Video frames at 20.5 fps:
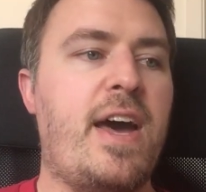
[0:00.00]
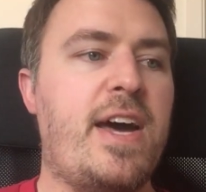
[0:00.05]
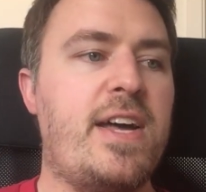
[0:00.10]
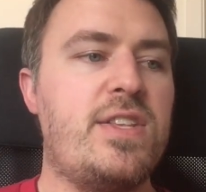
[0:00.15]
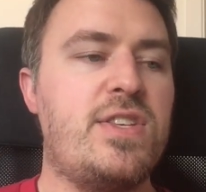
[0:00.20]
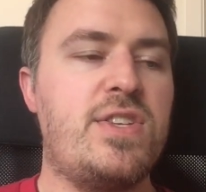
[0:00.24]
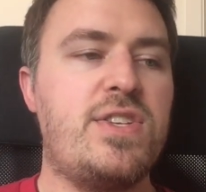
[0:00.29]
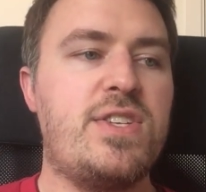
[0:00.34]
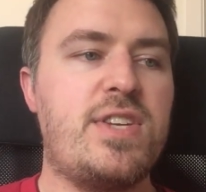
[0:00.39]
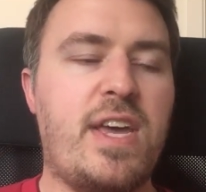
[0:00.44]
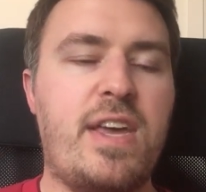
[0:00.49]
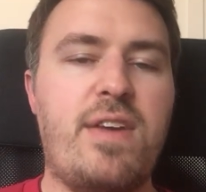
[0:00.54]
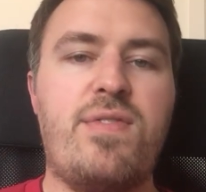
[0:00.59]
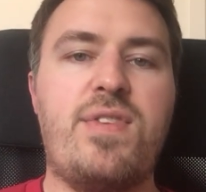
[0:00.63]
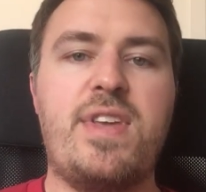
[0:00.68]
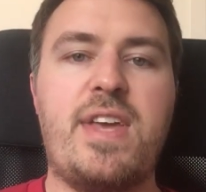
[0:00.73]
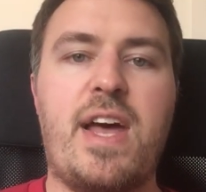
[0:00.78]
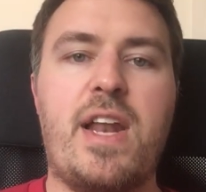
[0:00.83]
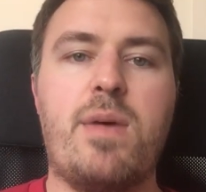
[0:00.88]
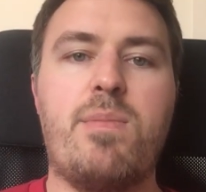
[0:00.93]
and
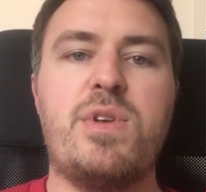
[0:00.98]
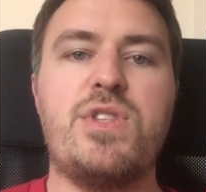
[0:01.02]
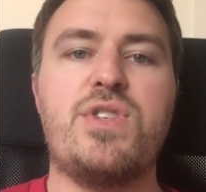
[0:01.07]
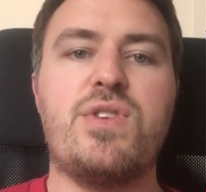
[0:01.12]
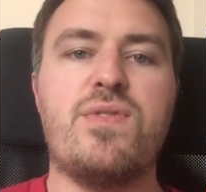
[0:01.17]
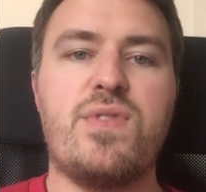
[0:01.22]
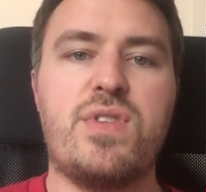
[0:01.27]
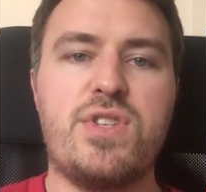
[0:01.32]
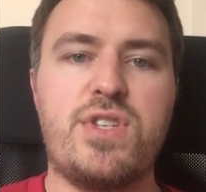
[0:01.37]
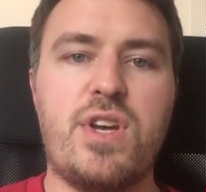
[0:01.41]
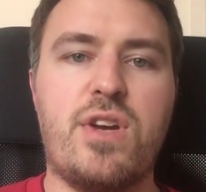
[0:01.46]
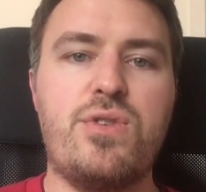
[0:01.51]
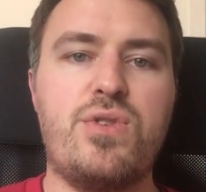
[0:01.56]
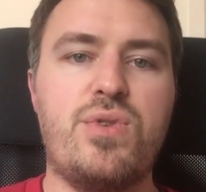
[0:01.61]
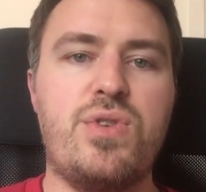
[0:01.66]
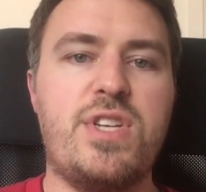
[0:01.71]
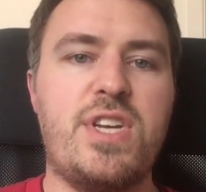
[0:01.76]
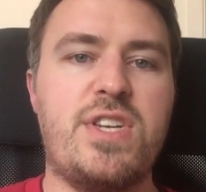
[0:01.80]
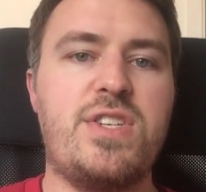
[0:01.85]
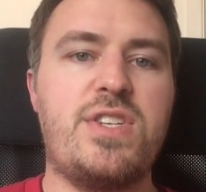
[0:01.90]
safety elements of the
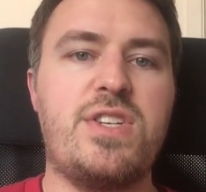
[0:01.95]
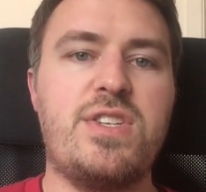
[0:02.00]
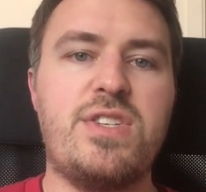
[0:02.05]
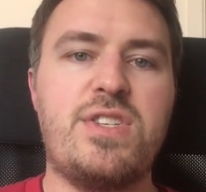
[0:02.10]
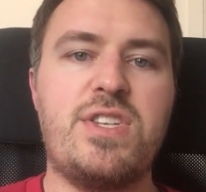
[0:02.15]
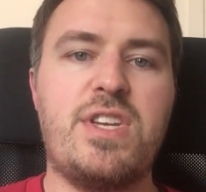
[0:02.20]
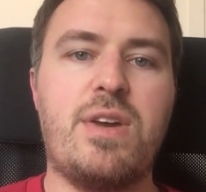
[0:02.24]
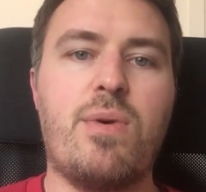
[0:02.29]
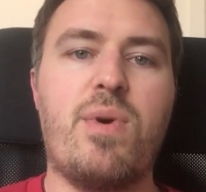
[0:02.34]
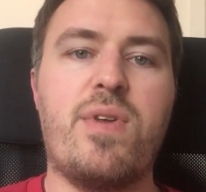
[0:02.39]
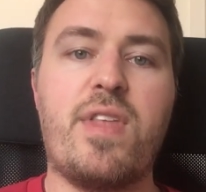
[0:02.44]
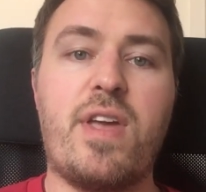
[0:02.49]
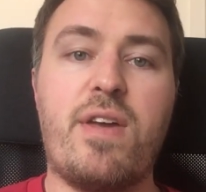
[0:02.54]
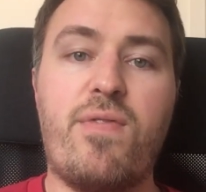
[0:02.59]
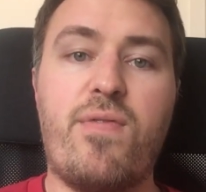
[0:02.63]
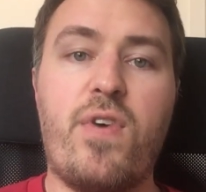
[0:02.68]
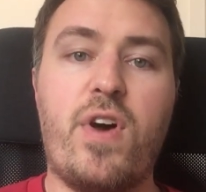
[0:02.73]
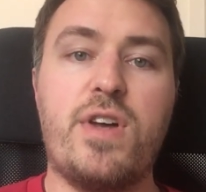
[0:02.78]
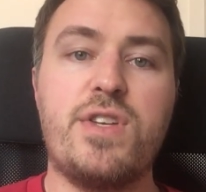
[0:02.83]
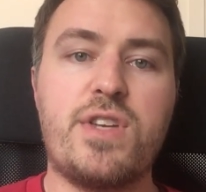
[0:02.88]
social distancing when they
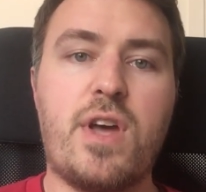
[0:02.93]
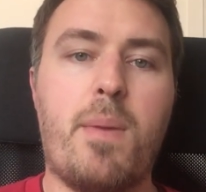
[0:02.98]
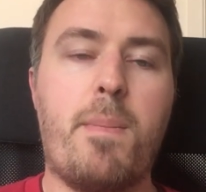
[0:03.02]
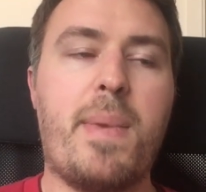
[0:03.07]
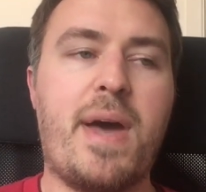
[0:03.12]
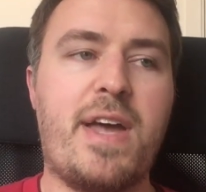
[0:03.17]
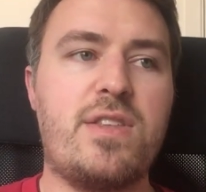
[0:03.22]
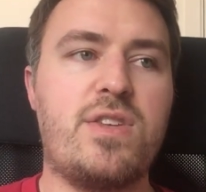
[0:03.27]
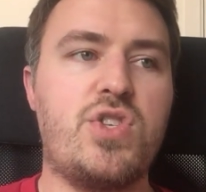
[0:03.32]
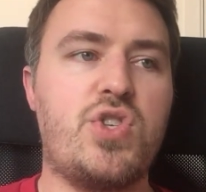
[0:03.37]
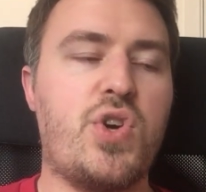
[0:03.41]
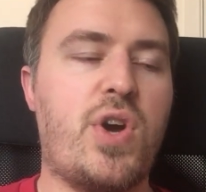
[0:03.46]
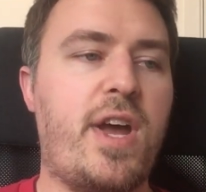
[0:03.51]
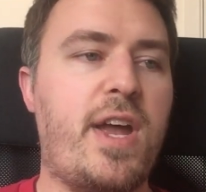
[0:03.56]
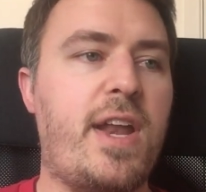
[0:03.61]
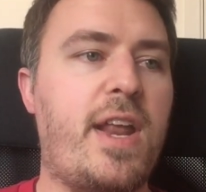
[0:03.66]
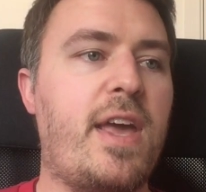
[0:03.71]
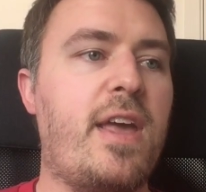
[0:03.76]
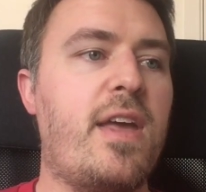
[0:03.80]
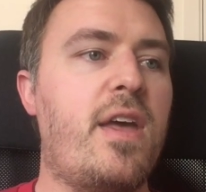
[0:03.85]
first come back to
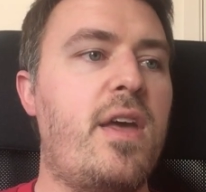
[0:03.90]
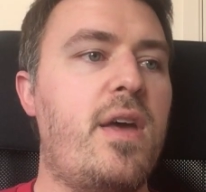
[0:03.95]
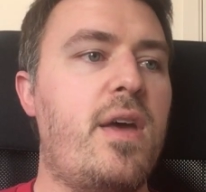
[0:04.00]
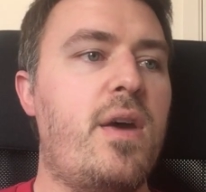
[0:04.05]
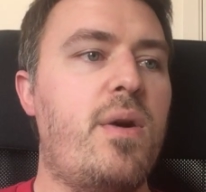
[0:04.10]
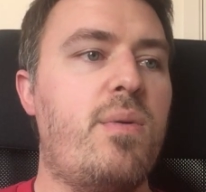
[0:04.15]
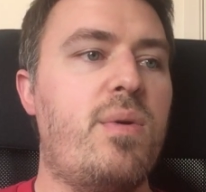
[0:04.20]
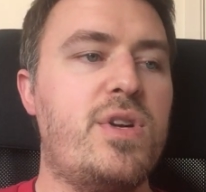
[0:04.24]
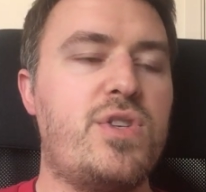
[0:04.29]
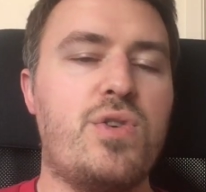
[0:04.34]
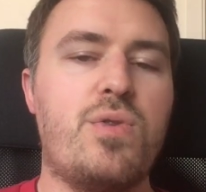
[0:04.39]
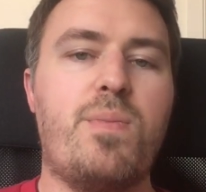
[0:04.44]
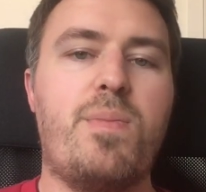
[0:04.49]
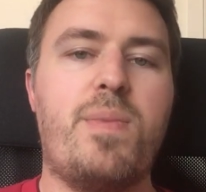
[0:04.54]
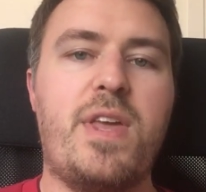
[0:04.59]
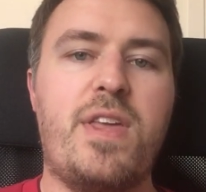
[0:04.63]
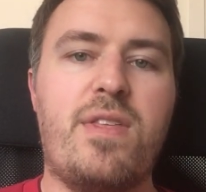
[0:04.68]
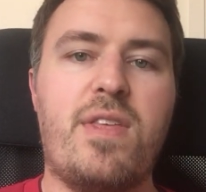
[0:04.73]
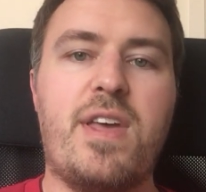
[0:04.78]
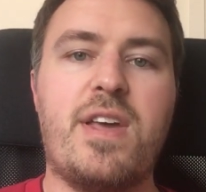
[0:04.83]
training, which will
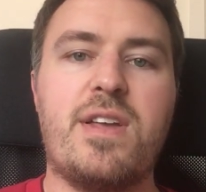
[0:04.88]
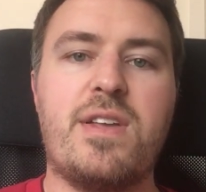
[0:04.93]
be